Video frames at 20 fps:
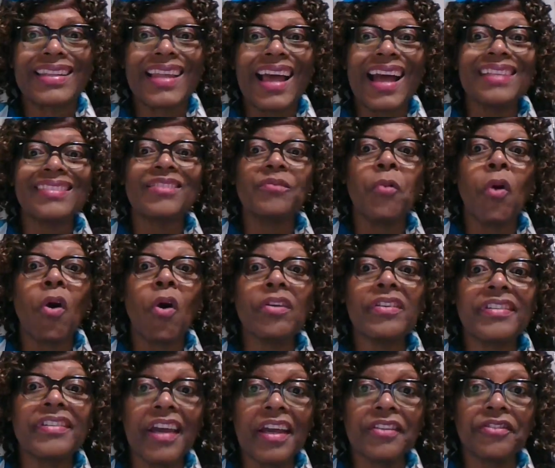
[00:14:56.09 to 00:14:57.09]
That's more
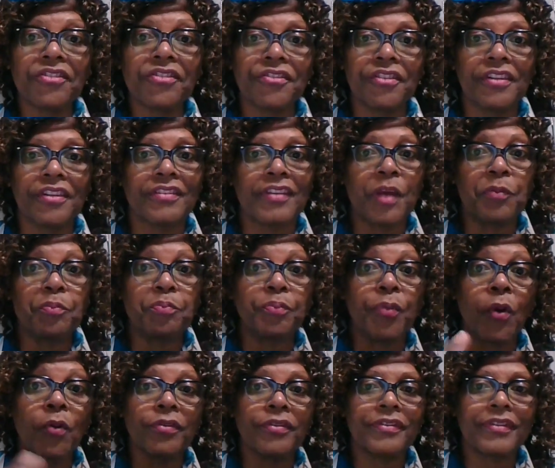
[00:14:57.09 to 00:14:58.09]
dangerous than
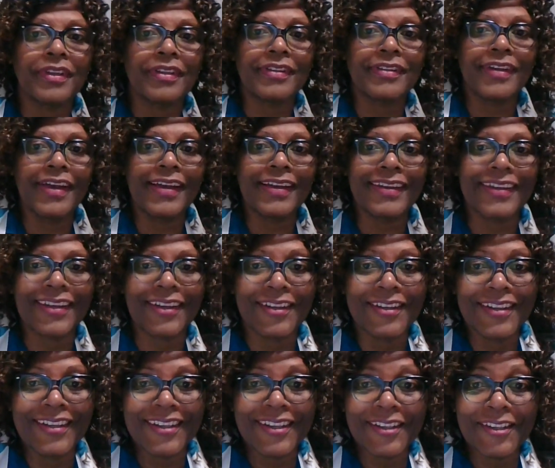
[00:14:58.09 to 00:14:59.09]
posting daily
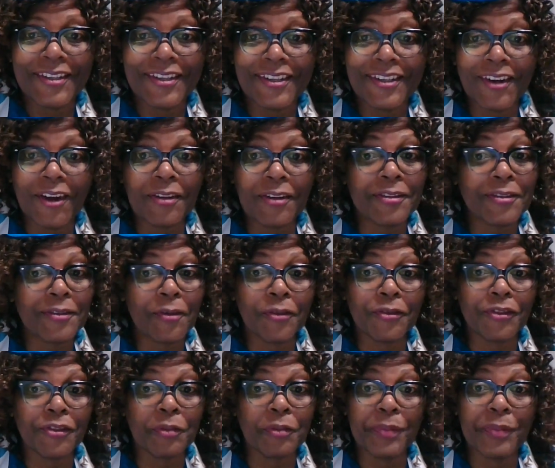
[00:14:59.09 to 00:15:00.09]
on
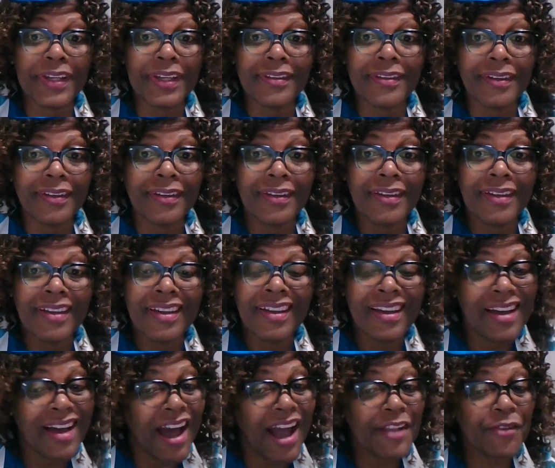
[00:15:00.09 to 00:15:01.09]
social media.
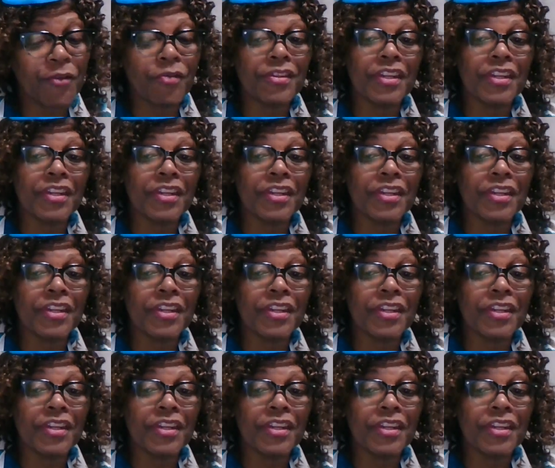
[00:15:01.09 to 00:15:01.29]
I thought